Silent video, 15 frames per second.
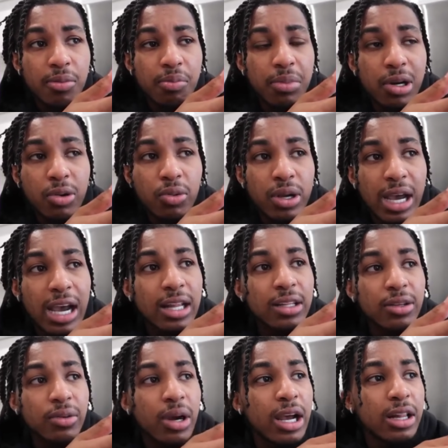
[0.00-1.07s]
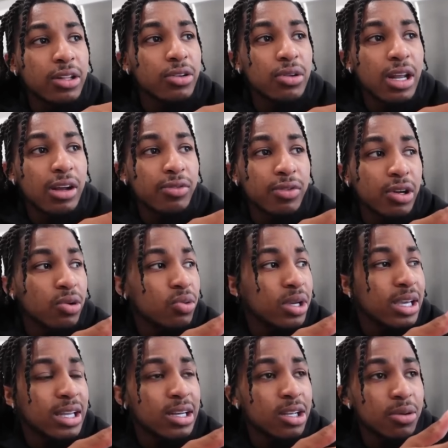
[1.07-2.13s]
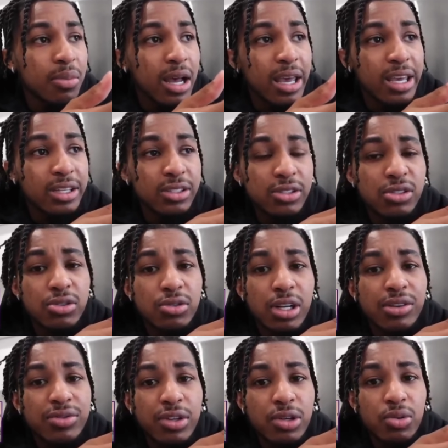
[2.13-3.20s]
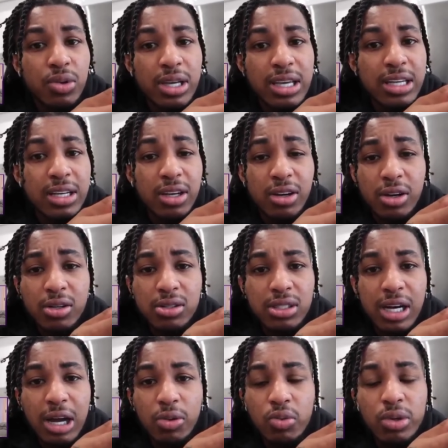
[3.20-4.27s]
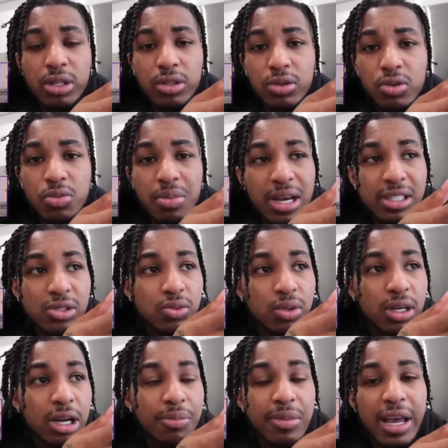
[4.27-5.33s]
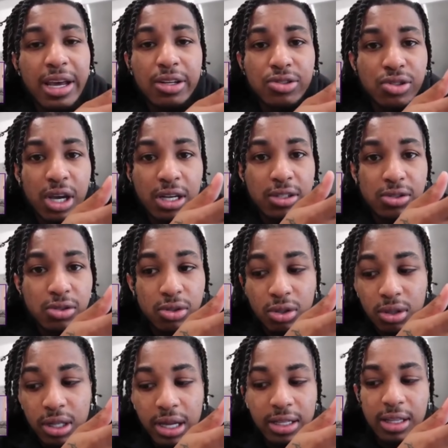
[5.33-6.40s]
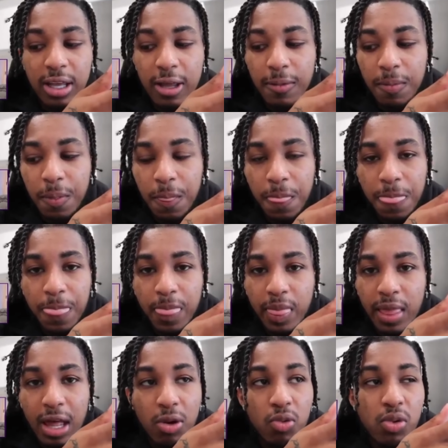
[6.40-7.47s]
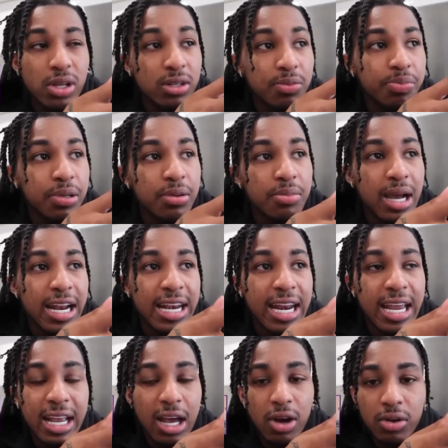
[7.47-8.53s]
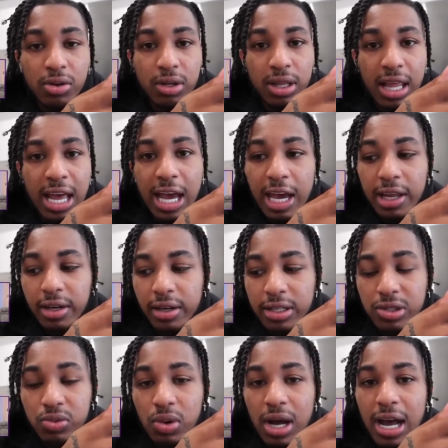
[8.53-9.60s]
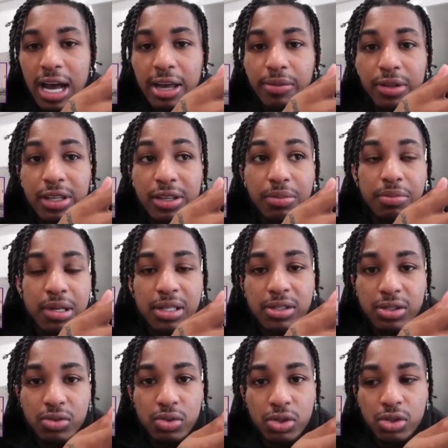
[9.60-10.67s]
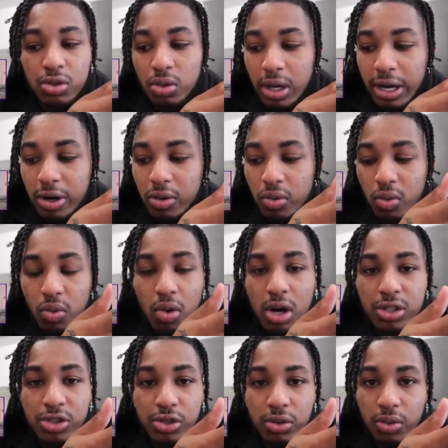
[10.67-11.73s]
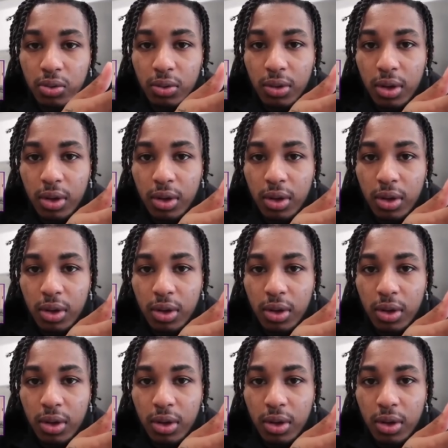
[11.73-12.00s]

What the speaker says: But in reality, right, you're not fucking with any of my exes, you're not fucking with any girls that I really do mess with. I'm not attracted to you like that. I wouldn't put my neck out on line. That's why I did business with you. I don't want you.